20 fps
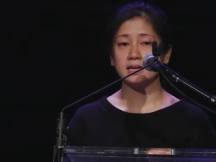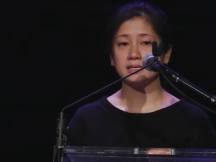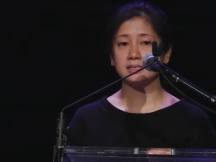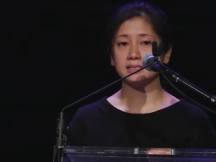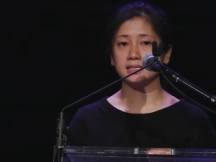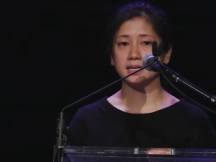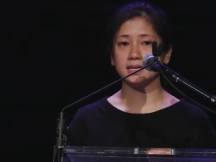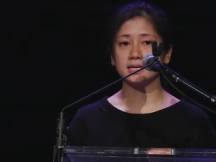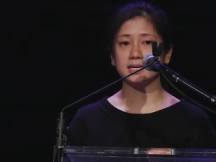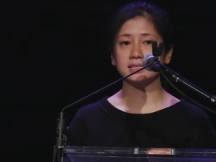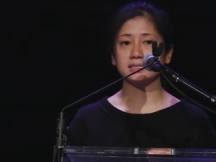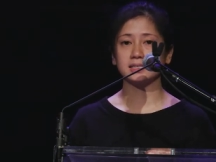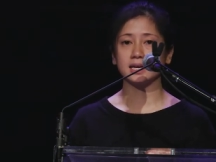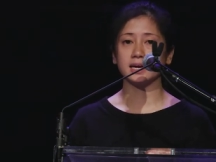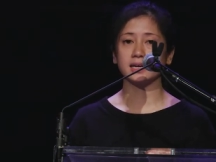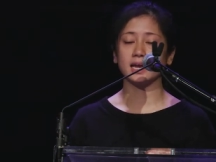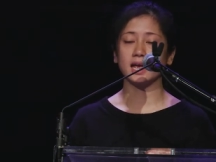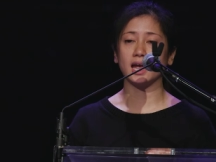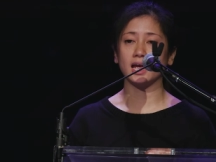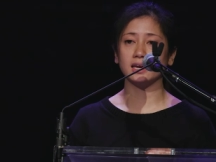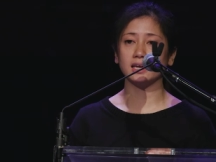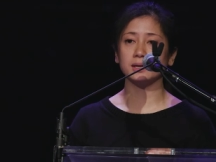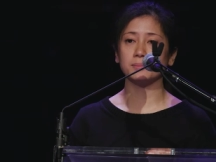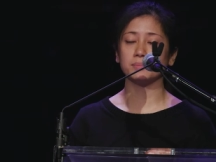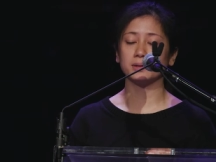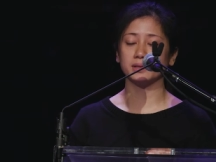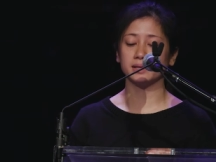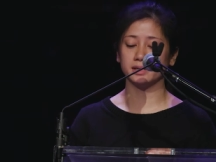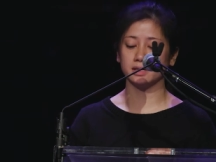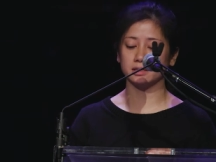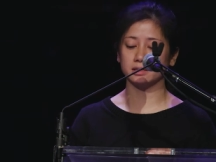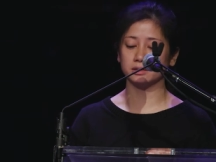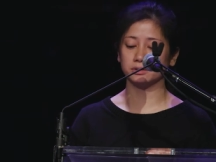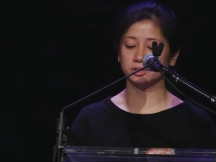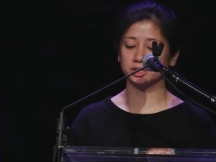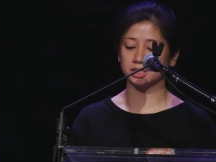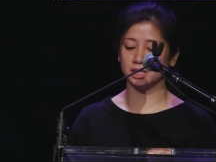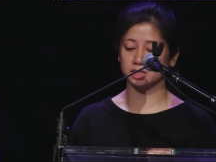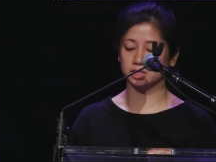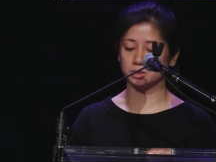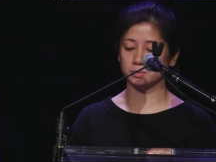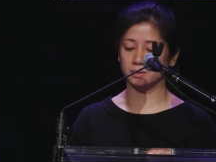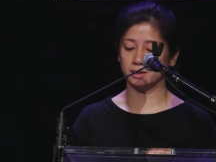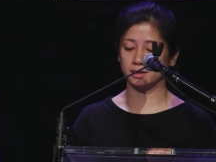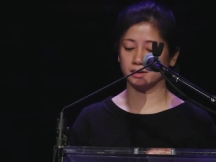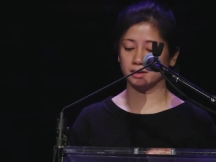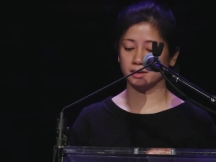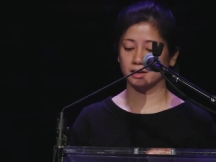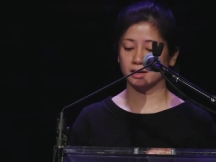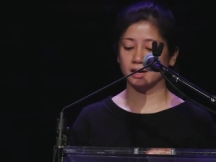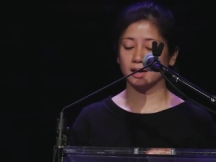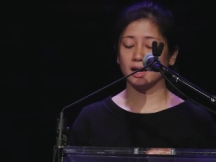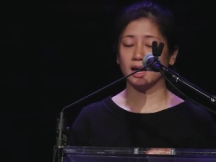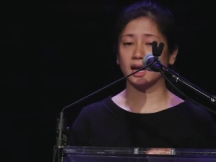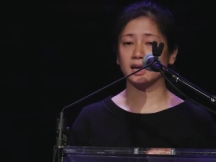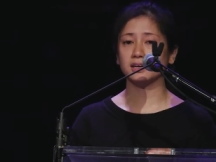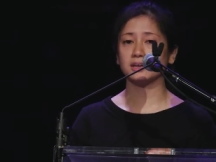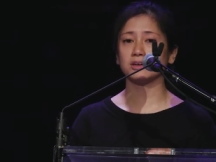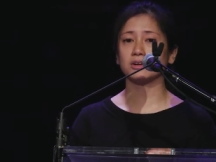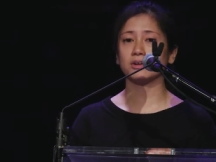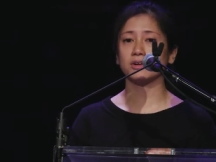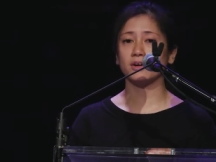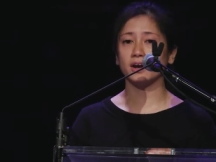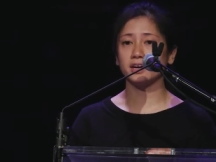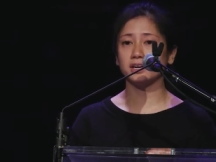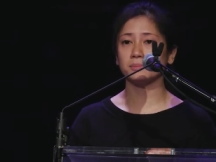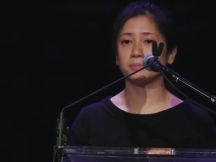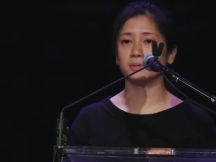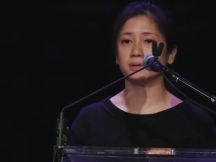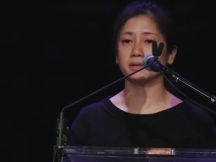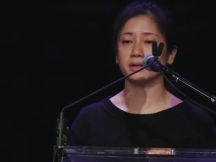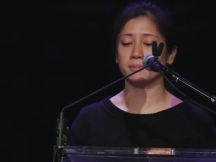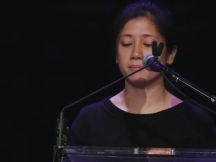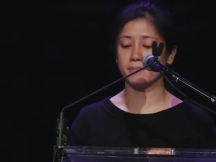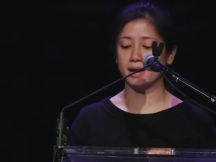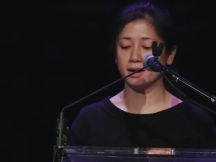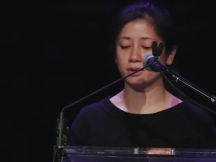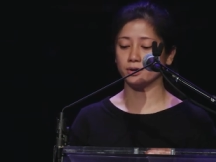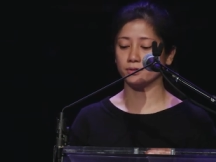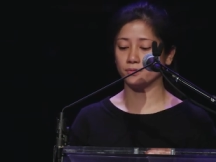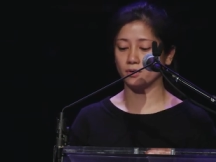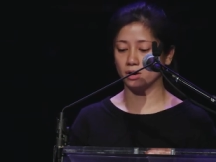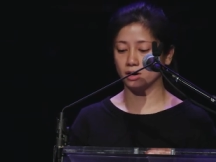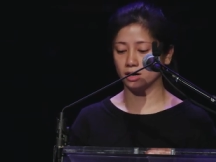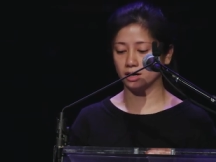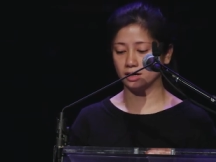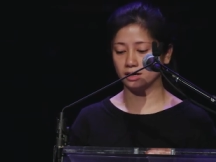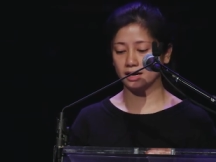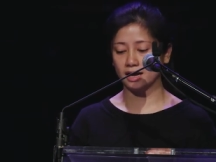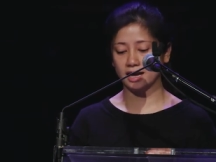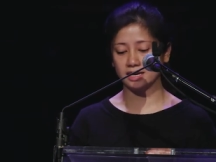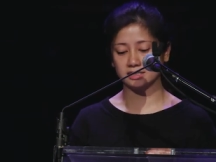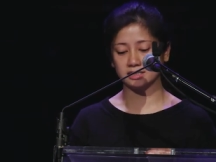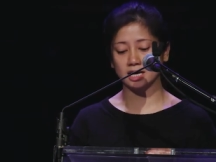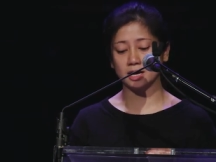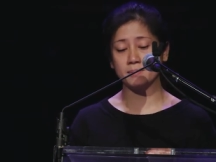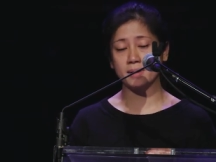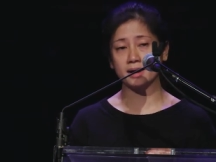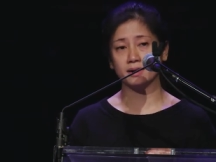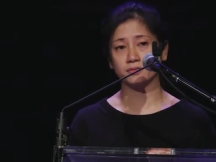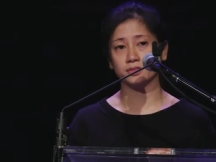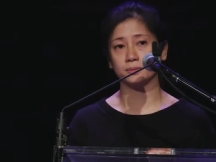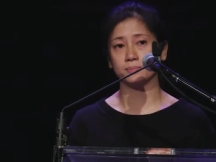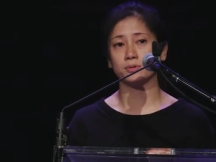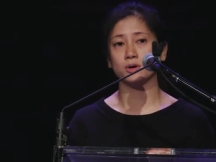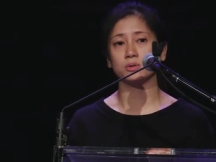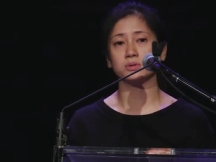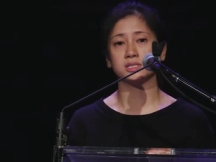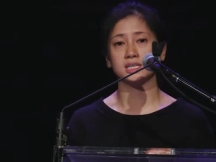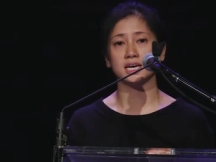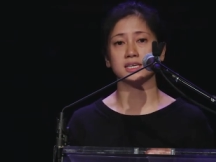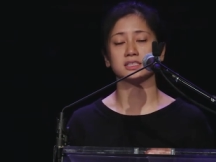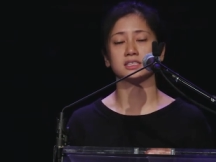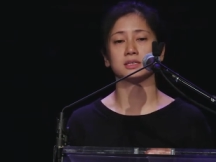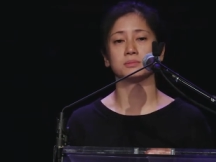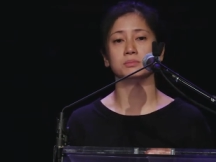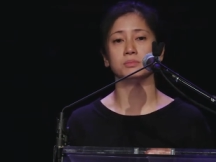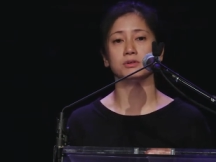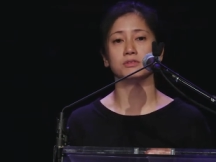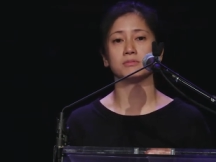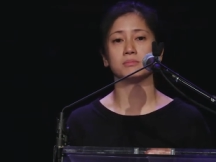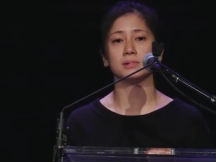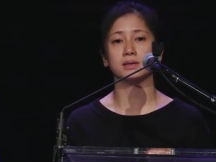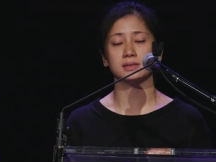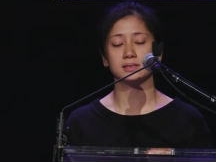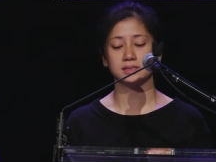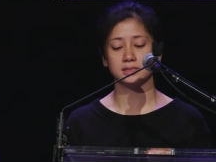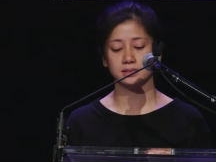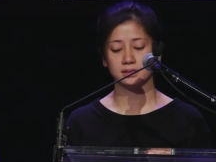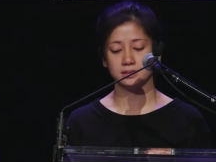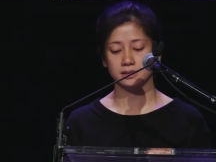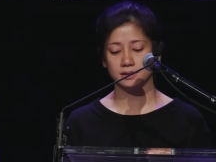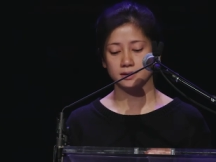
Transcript: Setting aside any political judgment, an incredible amount of art has come out of the protest movement.